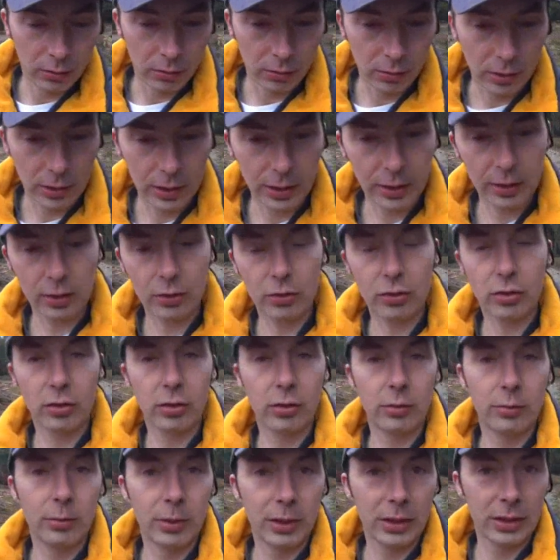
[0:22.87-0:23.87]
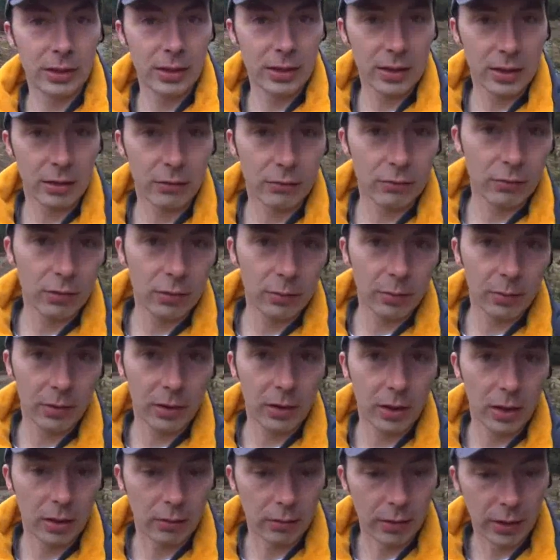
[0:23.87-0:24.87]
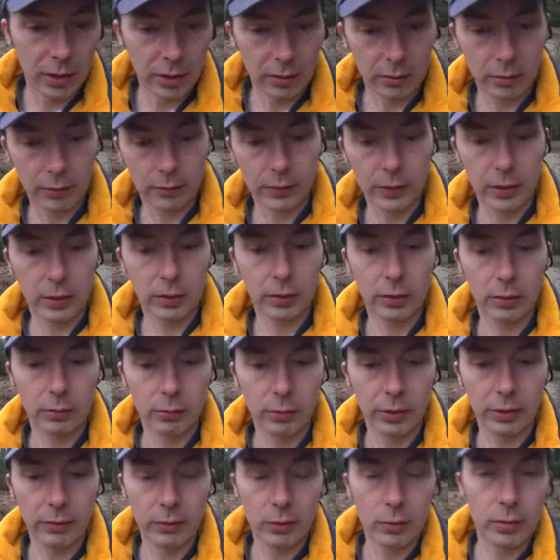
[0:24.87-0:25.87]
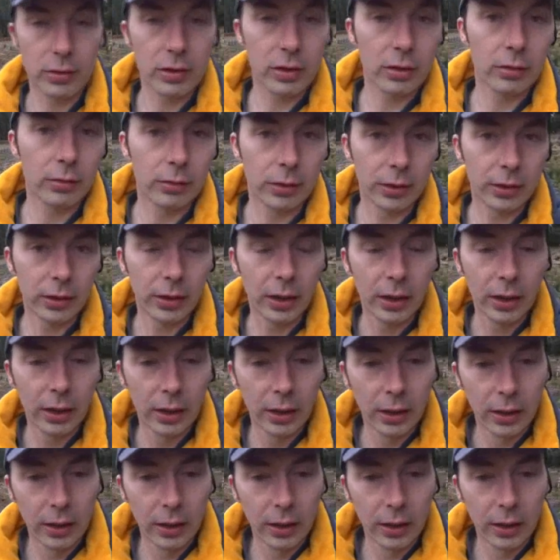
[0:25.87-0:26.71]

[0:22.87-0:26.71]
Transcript: or electromagnetic rope theory, however you, whatever you want to call it.